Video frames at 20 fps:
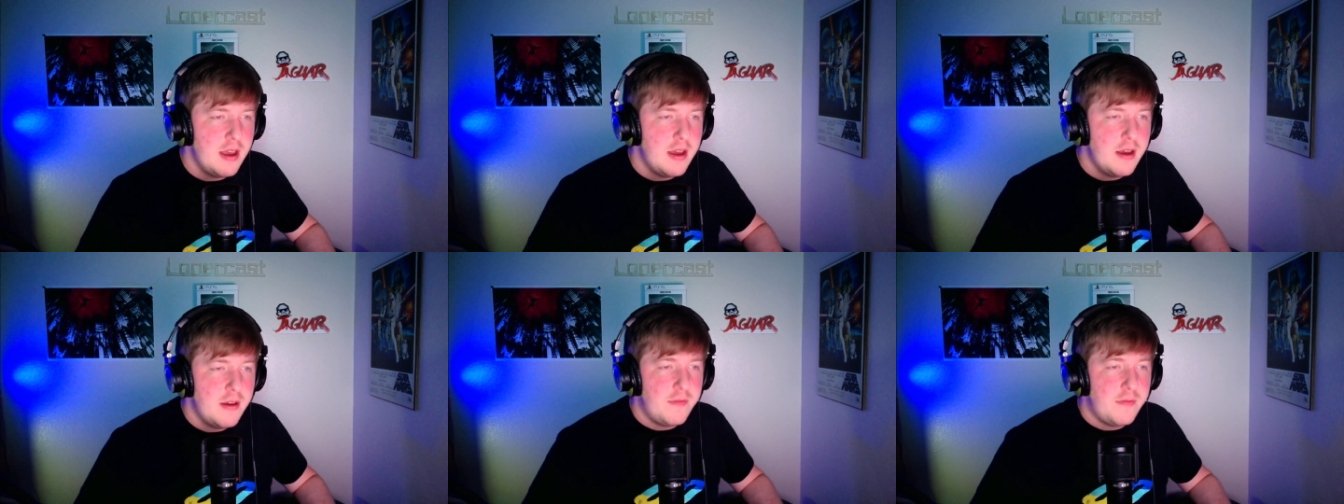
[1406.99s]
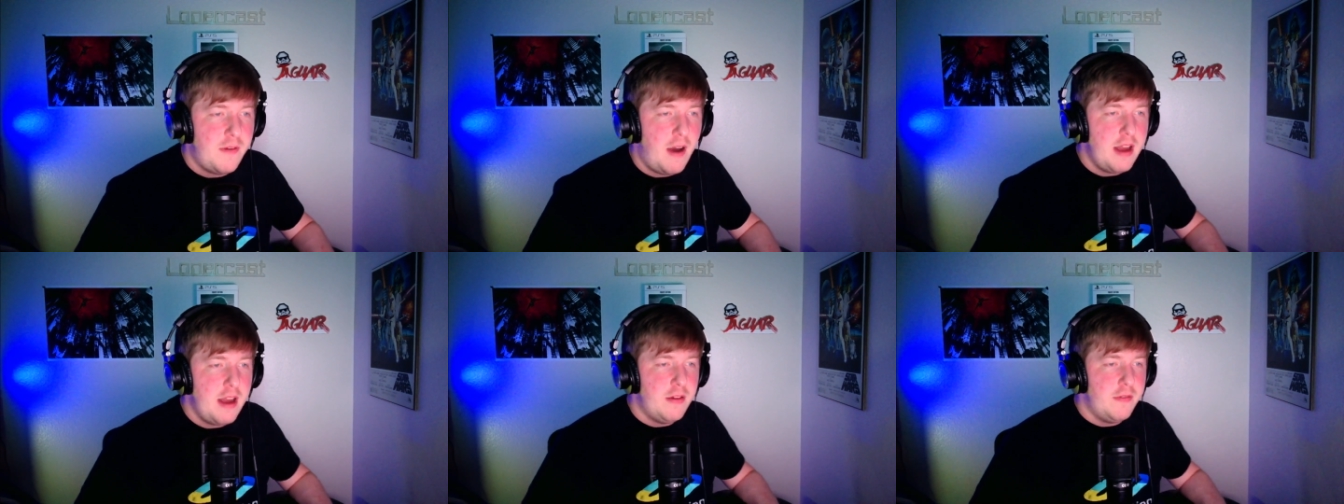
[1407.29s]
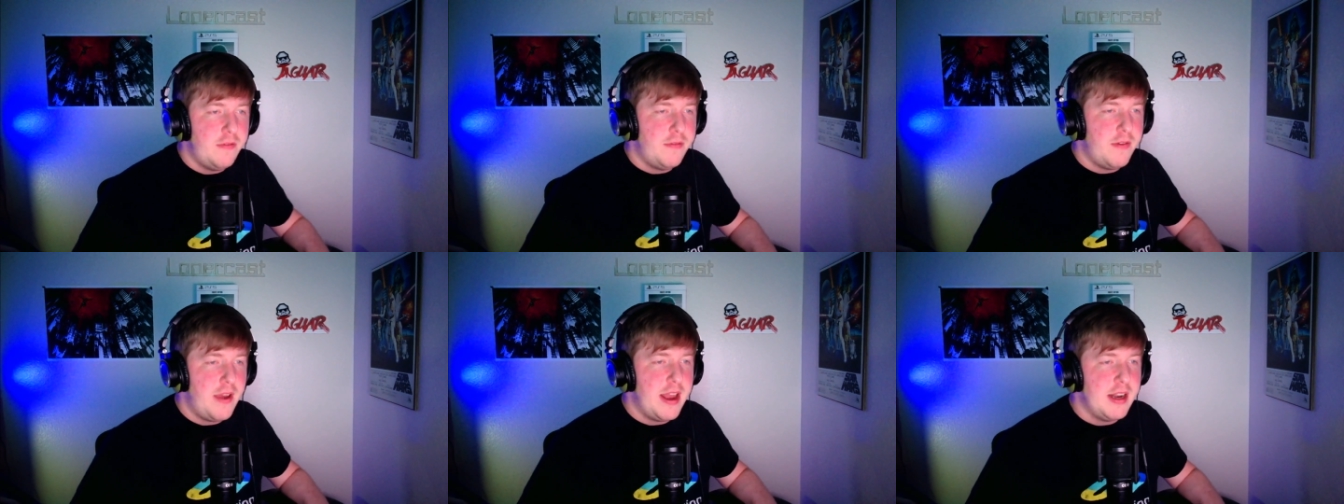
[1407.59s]
Final
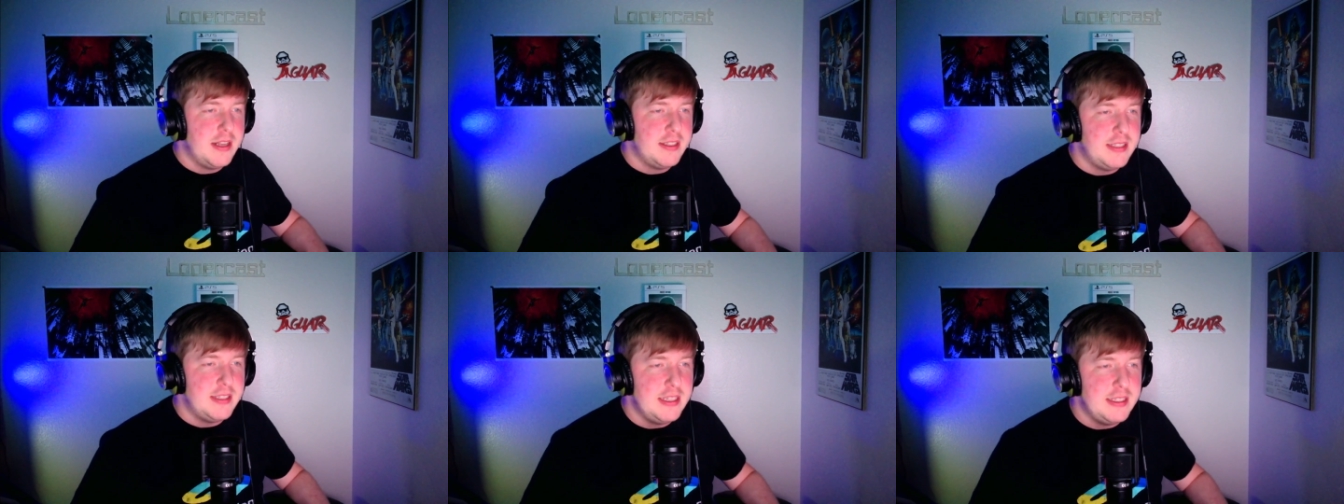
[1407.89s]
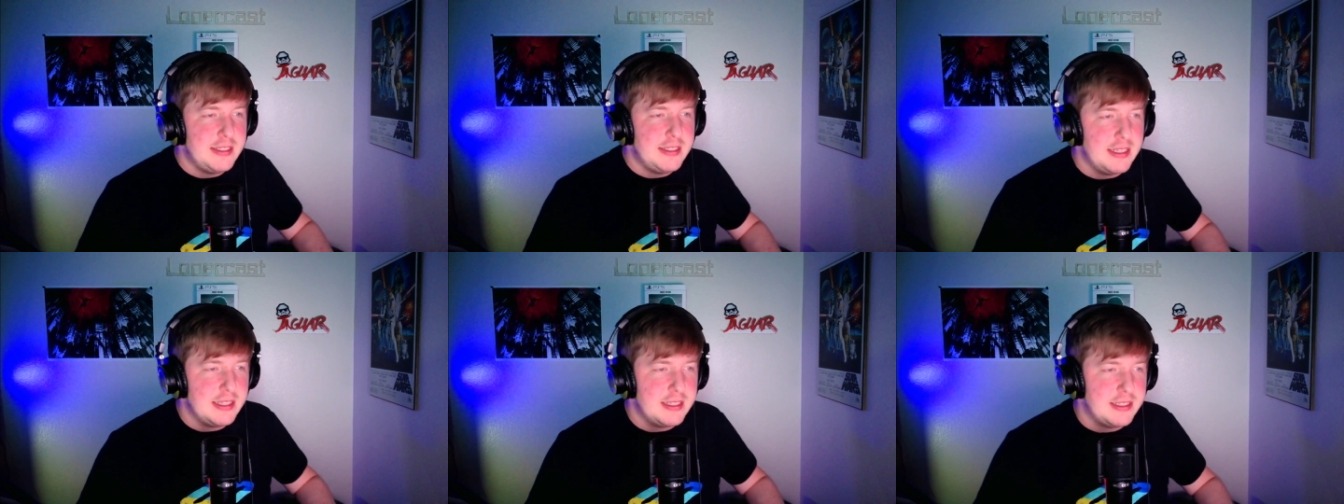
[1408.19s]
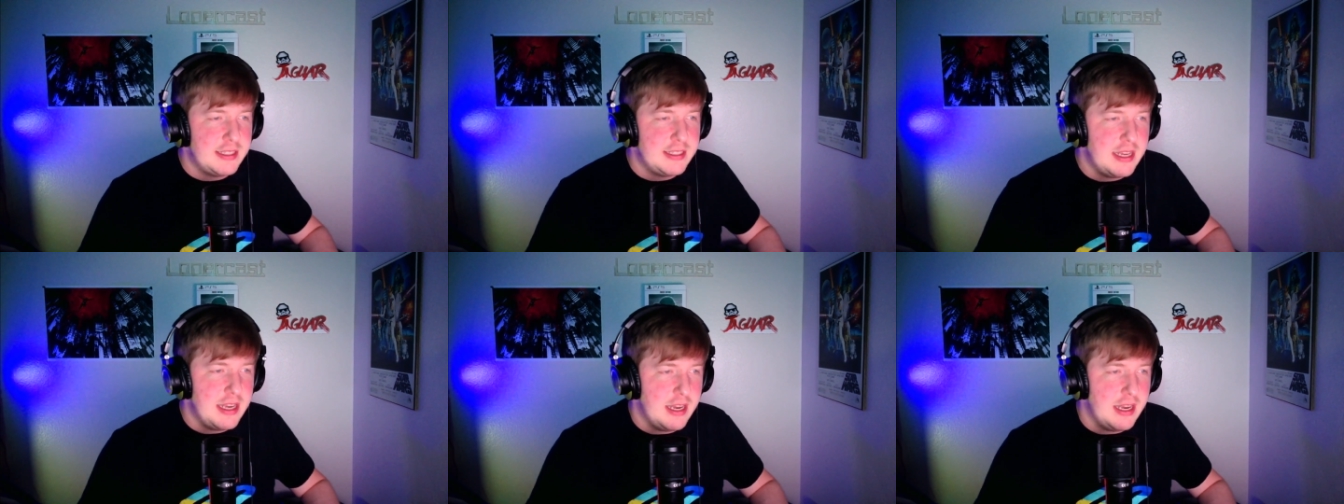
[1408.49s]
Fantasy
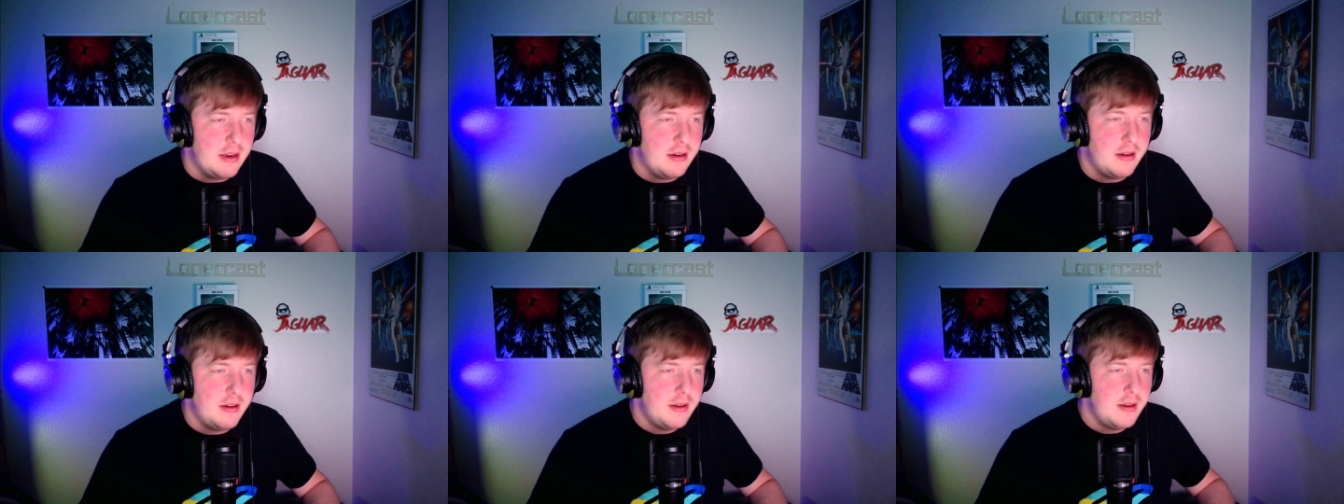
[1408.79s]
16.